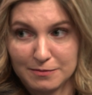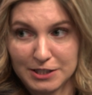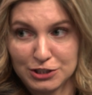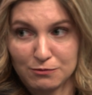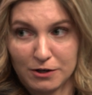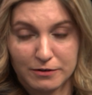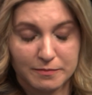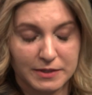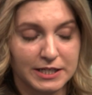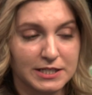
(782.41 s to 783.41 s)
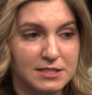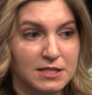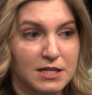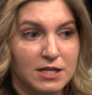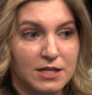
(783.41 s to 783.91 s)
my Chihuahua mix,
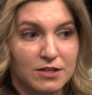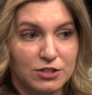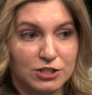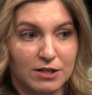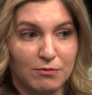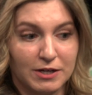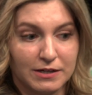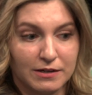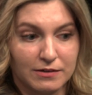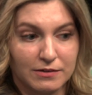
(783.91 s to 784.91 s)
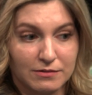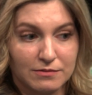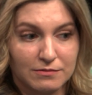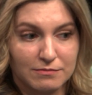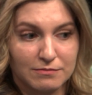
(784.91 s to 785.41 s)
she will
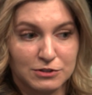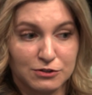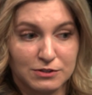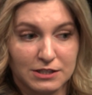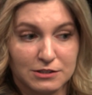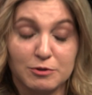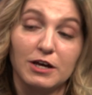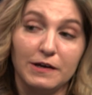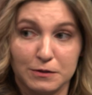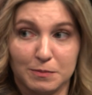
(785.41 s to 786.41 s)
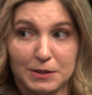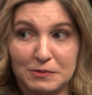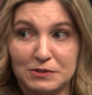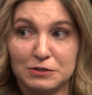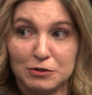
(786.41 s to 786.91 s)
do things with other
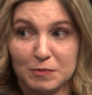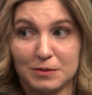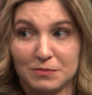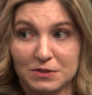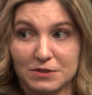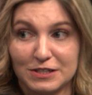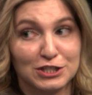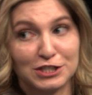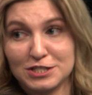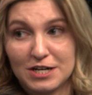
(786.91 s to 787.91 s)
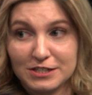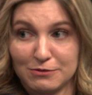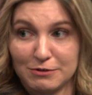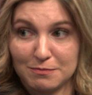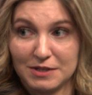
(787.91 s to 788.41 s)
people, new people, that she does not
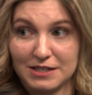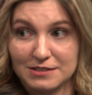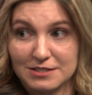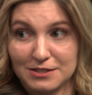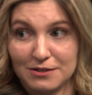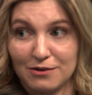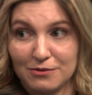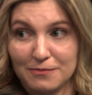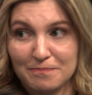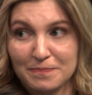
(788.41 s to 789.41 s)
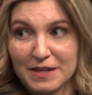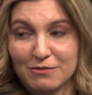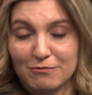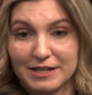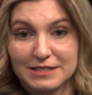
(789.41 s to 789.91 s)
do with me. So
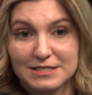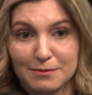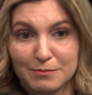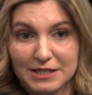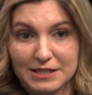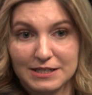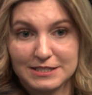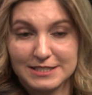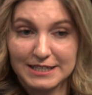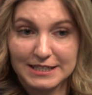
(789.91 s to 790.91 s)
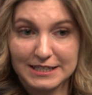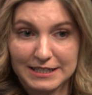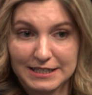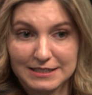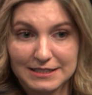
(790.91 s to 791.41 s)
when somebody is
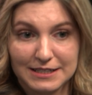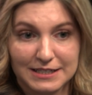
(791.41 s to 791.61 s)
eating,